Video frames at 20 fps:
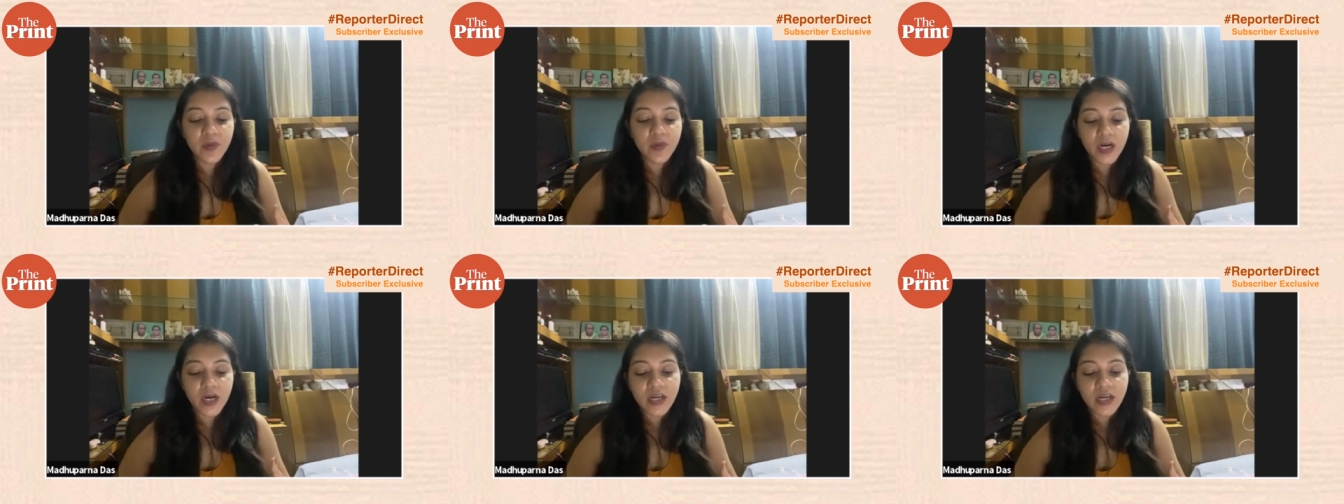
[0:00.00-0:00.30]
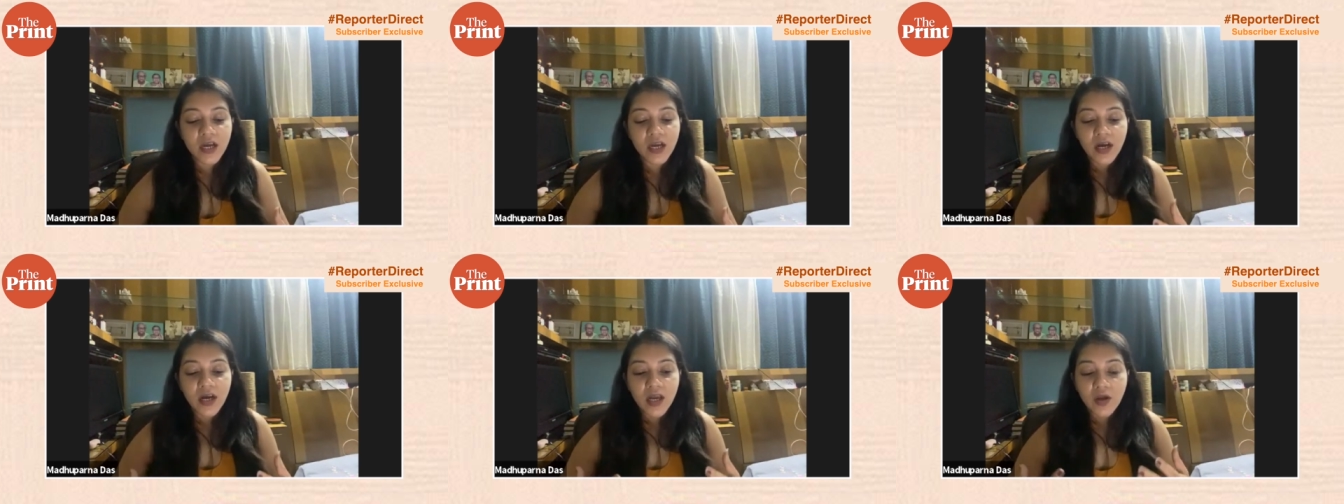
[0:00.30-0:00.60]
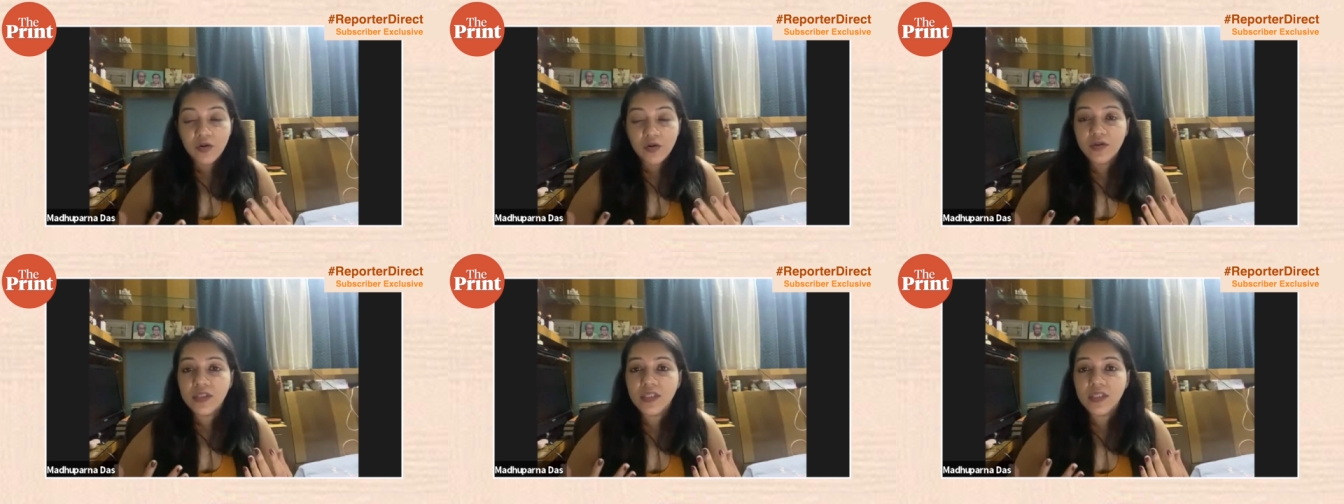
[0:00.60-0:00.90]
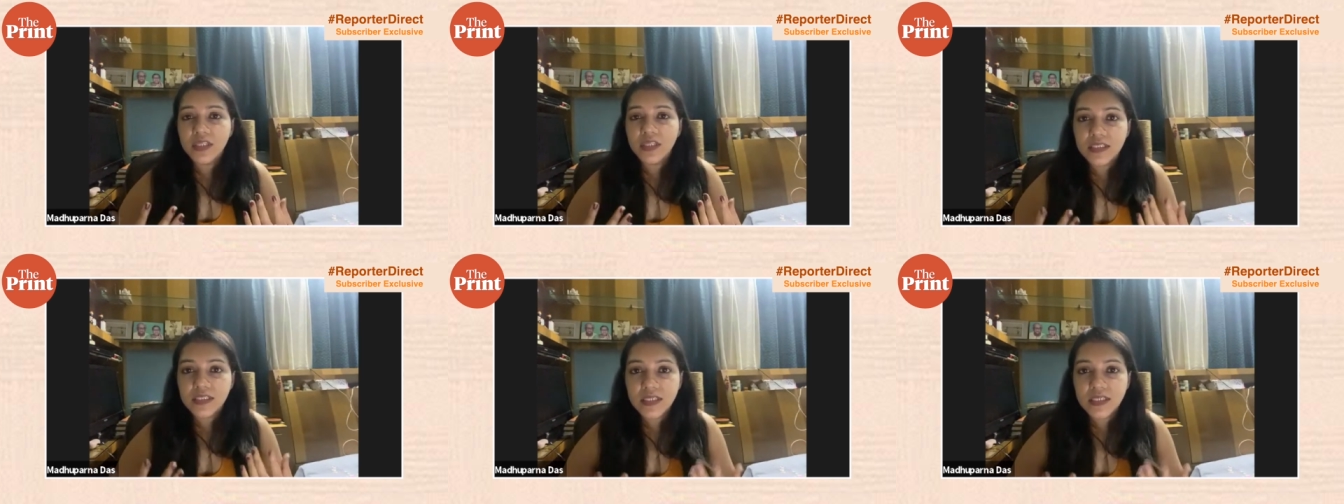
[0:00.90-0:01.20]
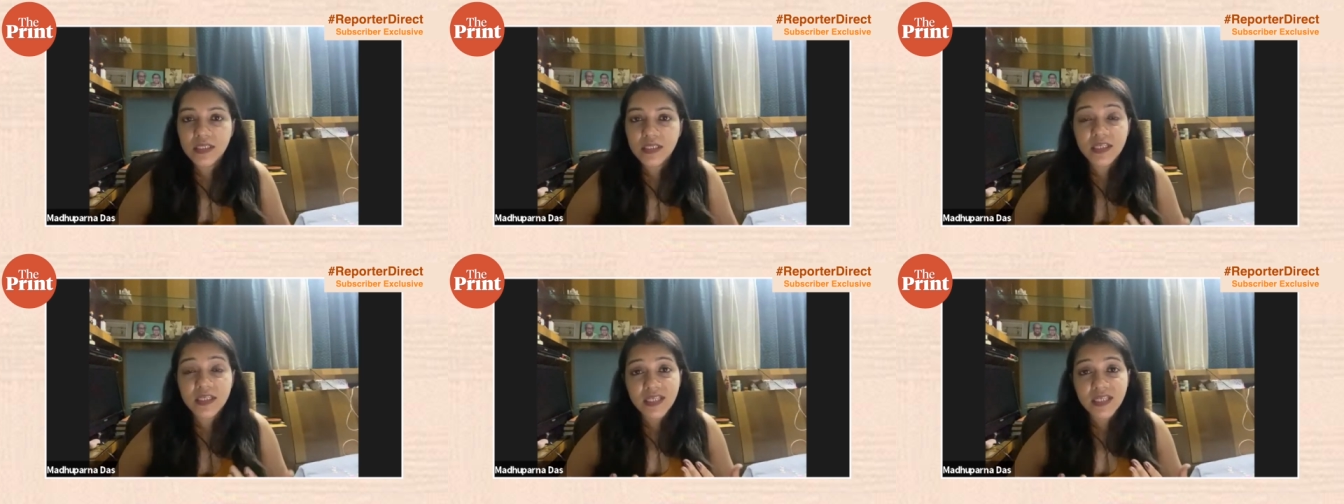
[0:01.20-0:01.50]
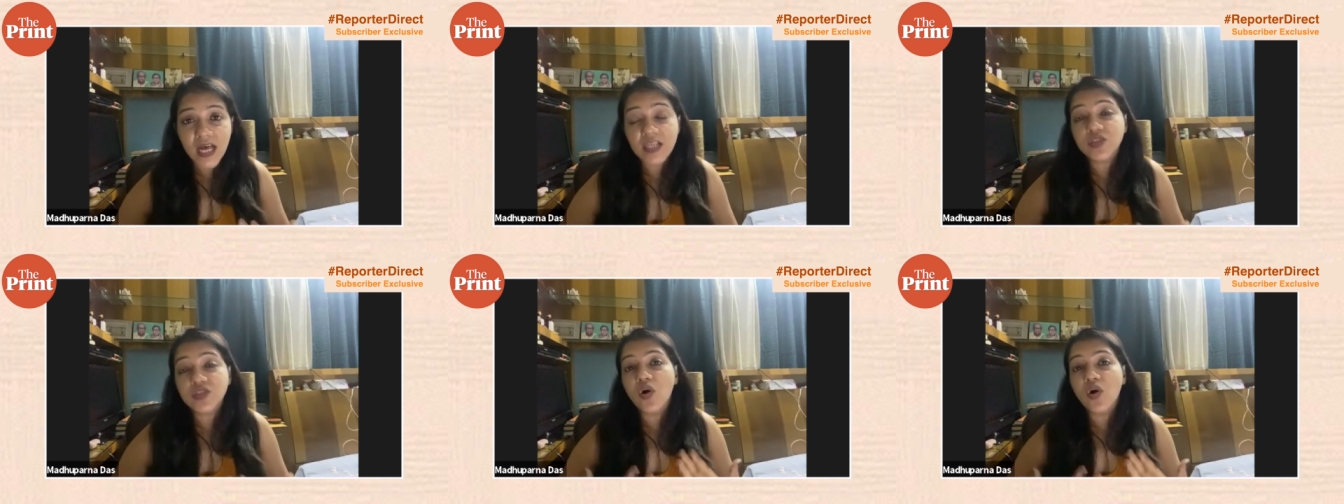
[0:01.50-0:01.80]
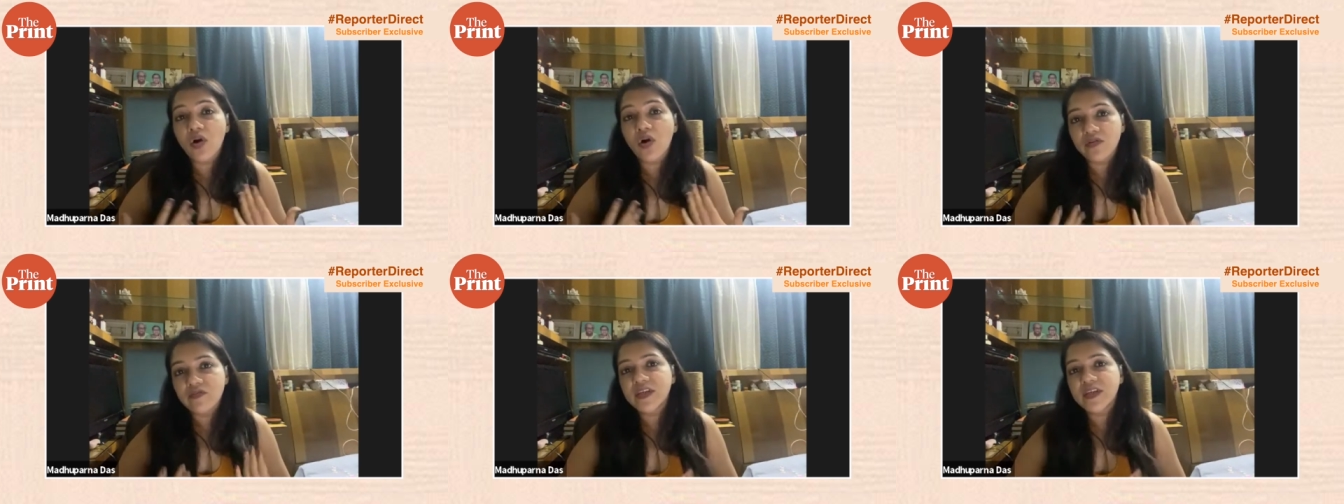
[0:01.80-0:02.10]
but you know this this has
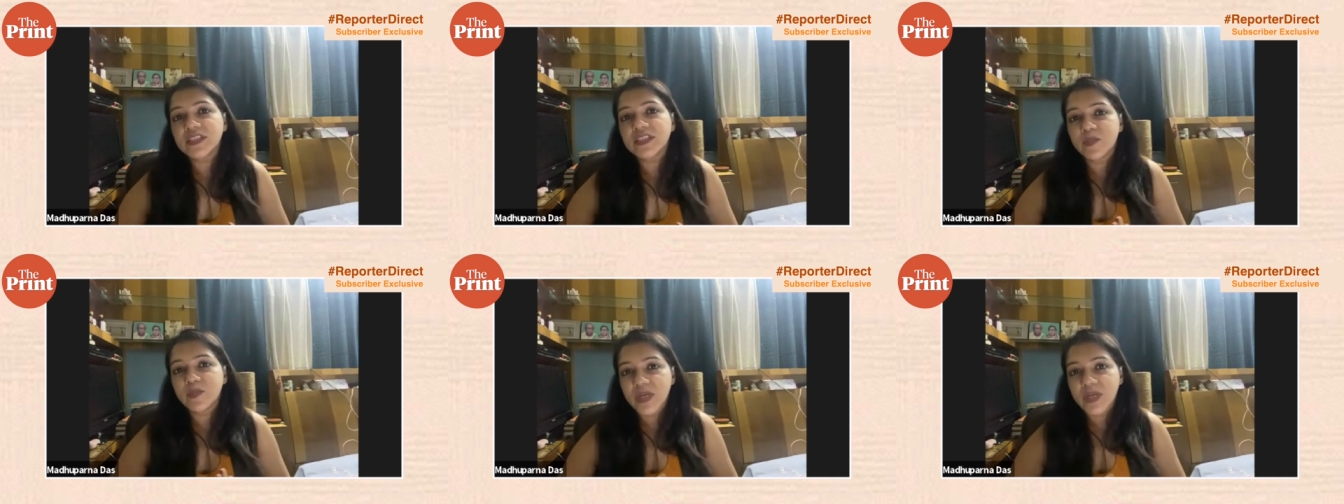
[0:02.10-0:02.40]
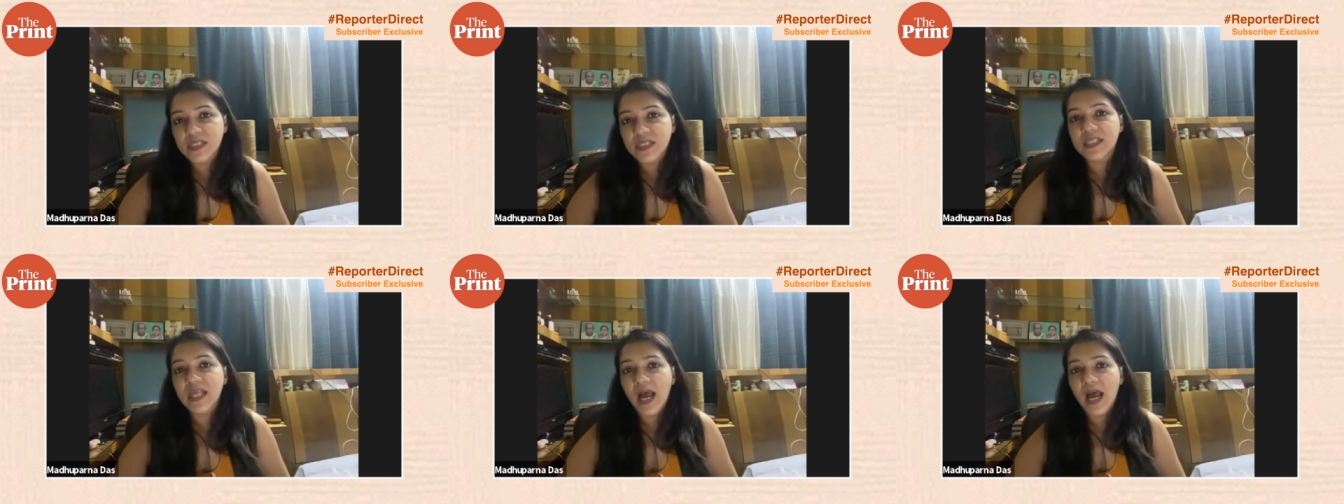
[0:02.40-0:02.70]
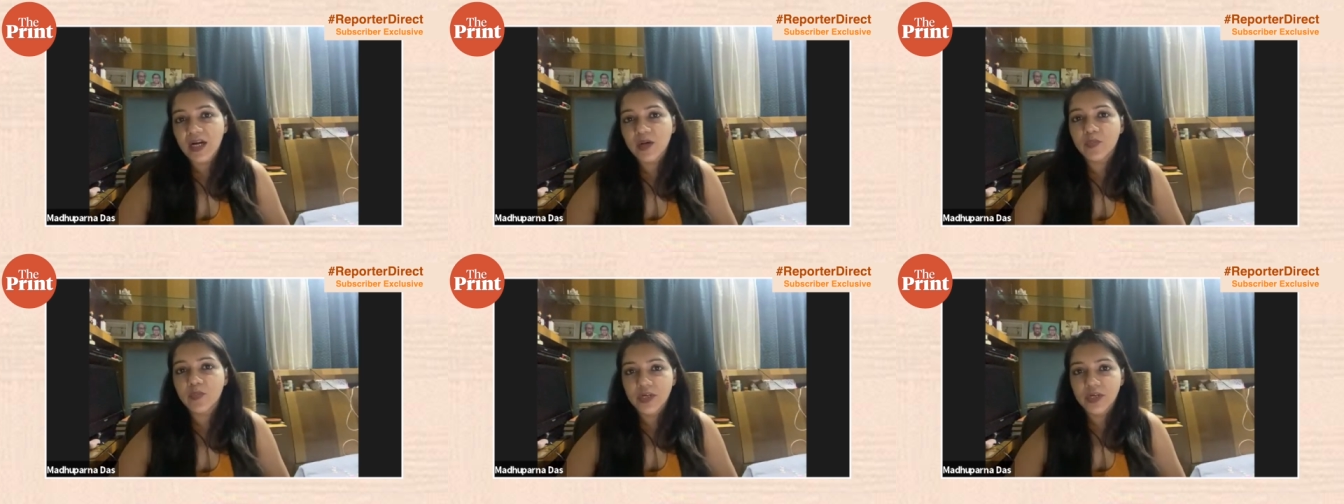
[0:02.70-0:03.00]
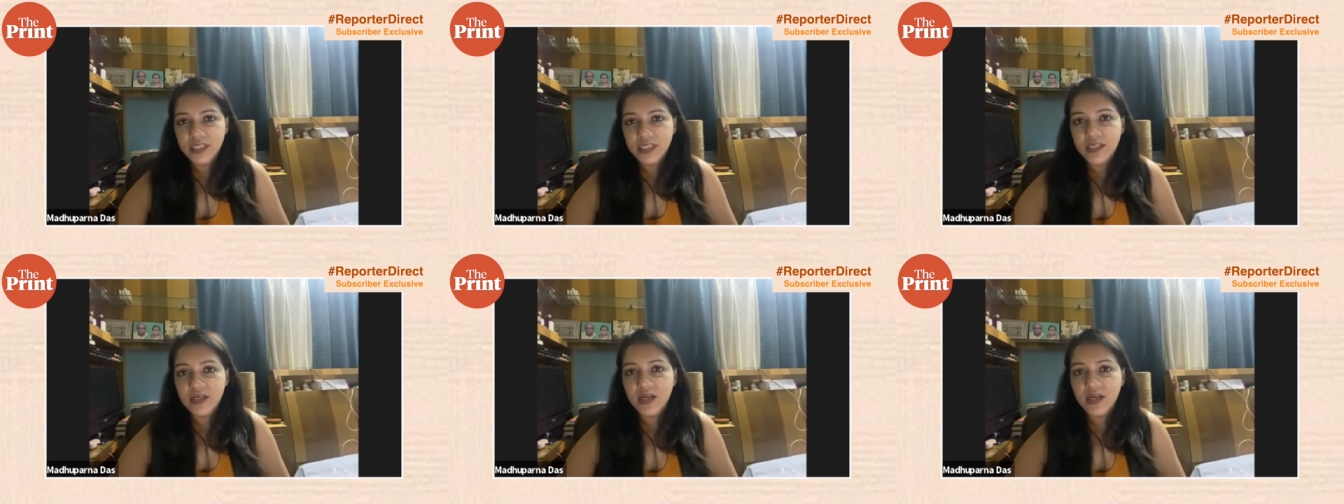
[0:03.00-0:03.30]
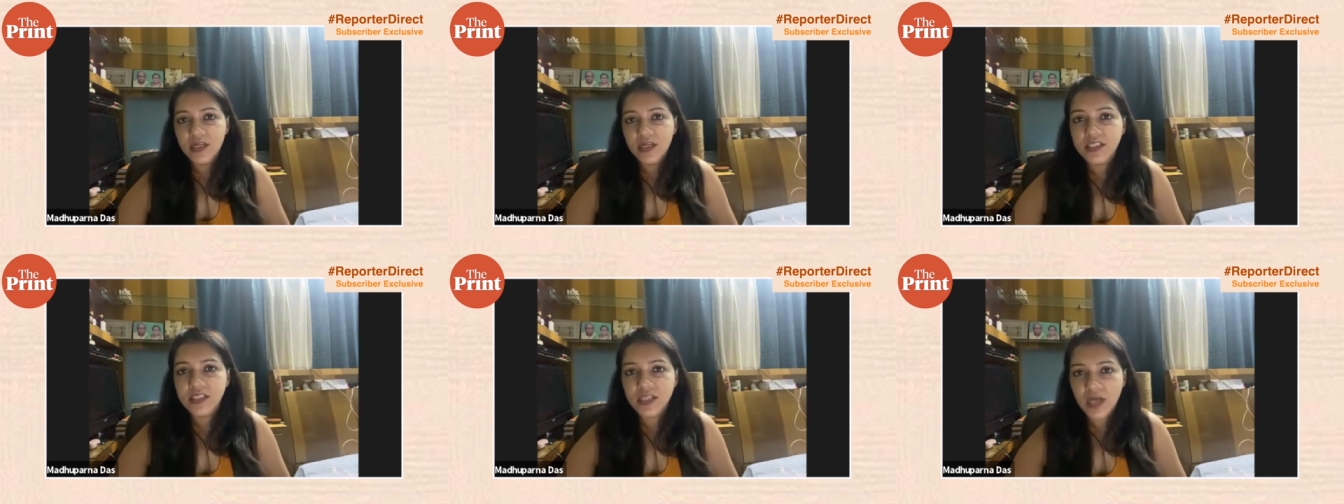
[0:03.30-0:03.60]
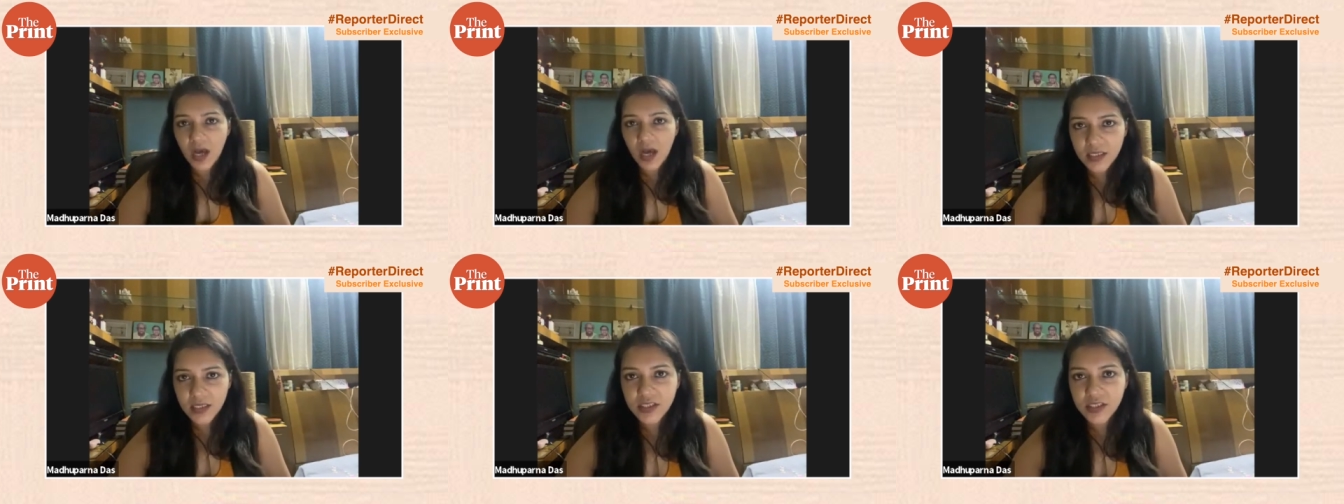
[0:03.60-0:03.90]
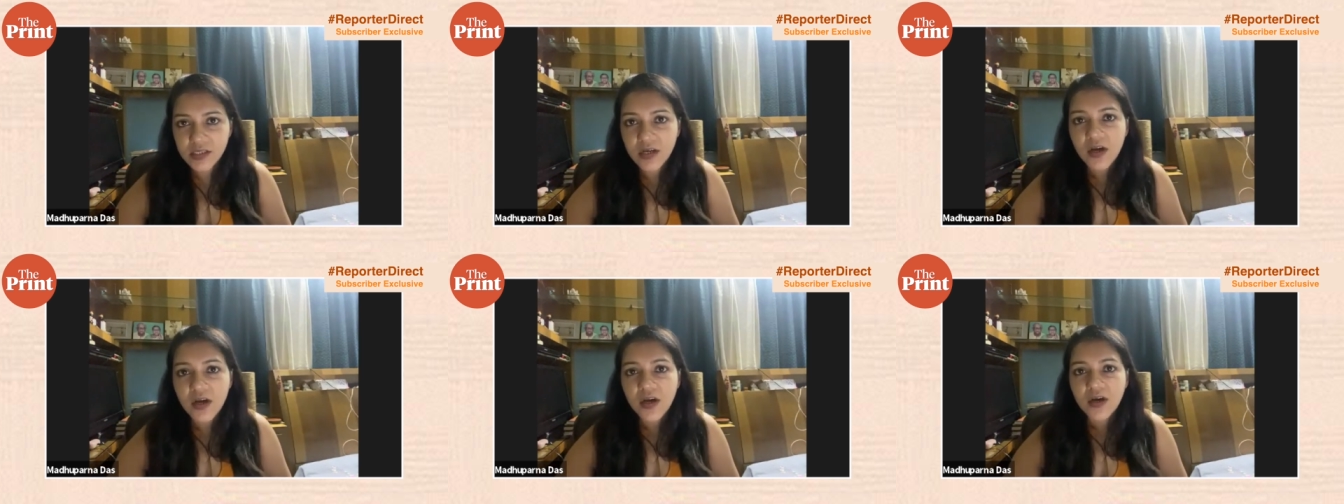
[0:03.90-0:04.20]
always been that politically
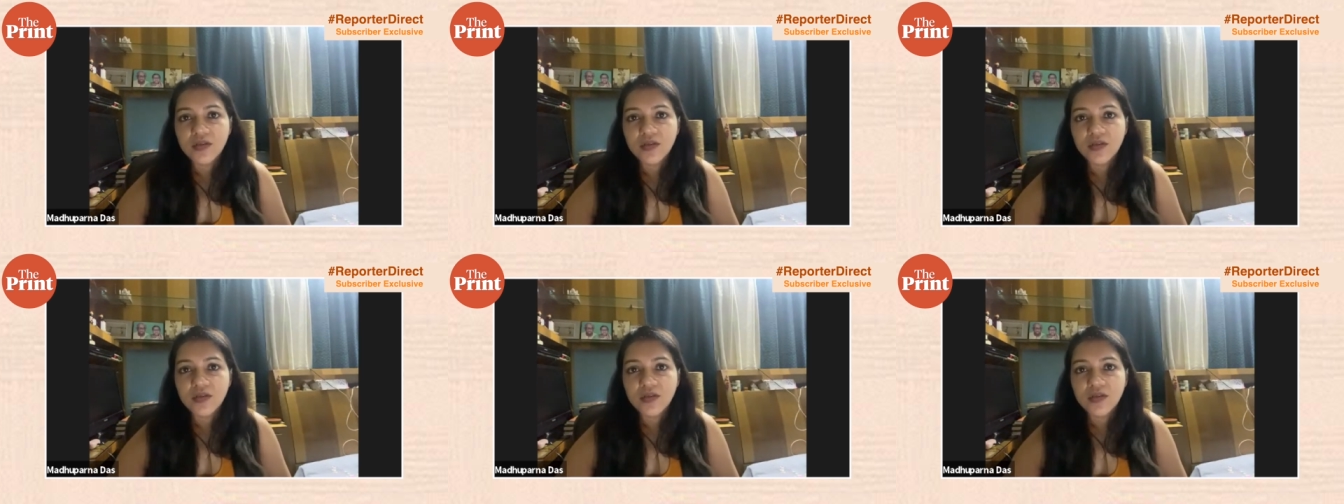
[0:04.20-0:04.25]
charged.